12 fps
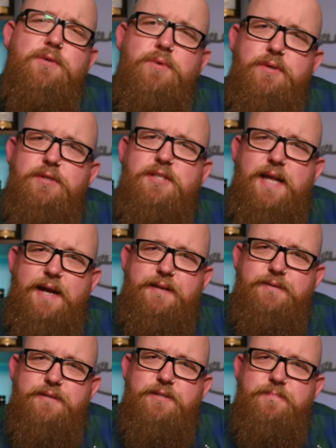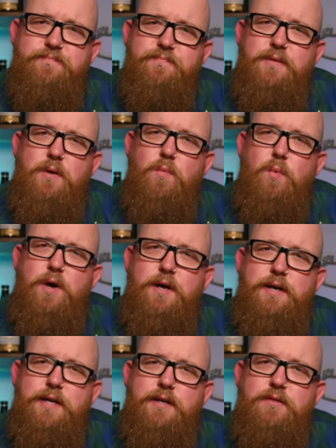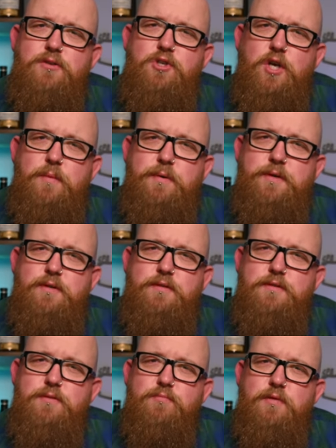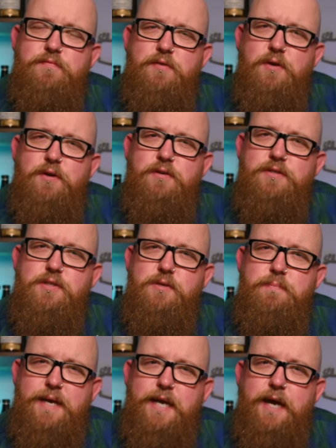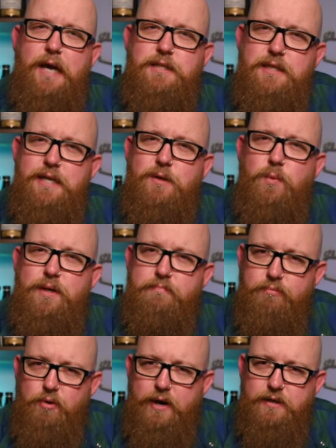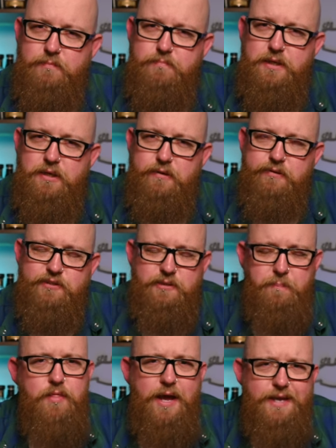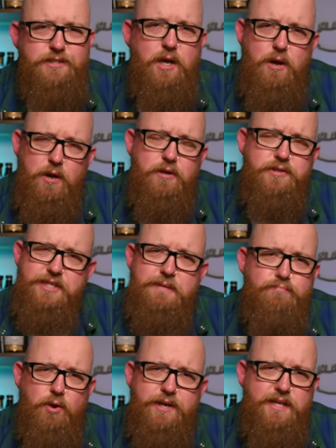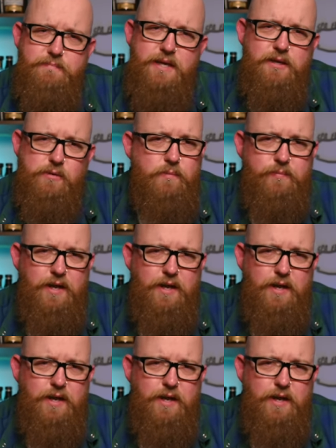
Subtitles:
to understand why the Germans referred to beer as liquid bread, because that is a hearty, bready meal.